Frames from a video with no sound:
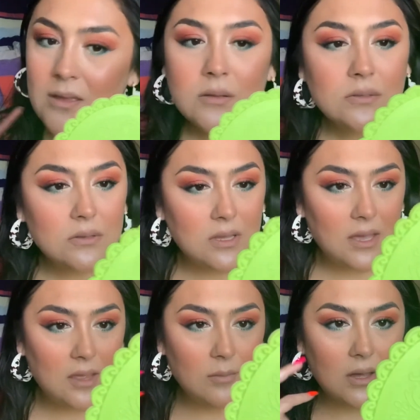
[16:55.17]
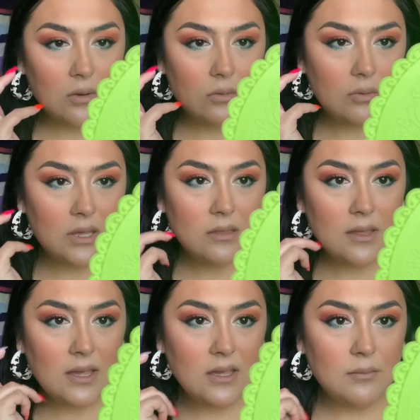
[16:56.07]
So they came out with
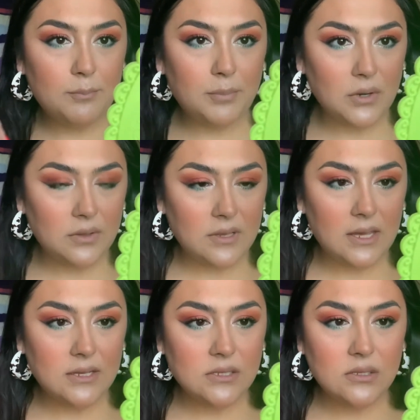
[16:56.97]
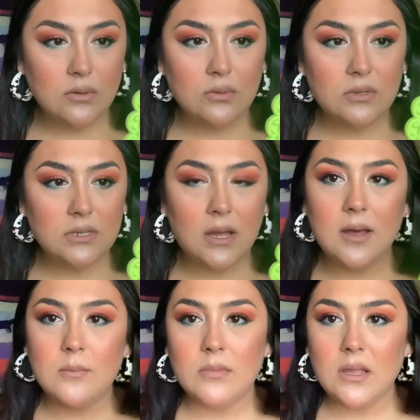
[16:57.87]
a birthday suit
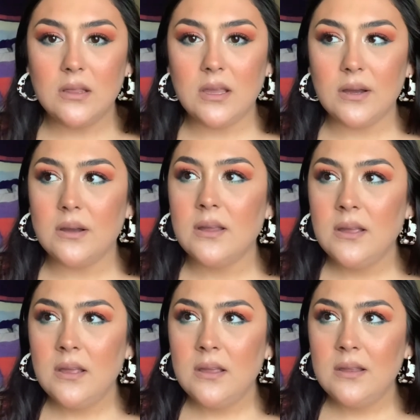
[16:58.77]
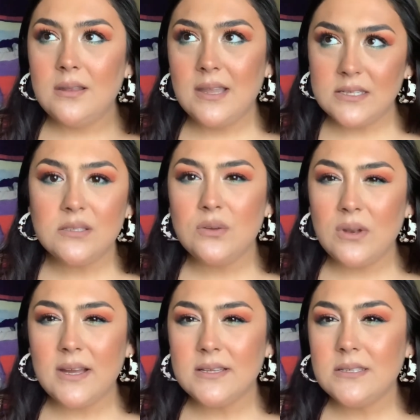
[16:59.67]
in their Desnudas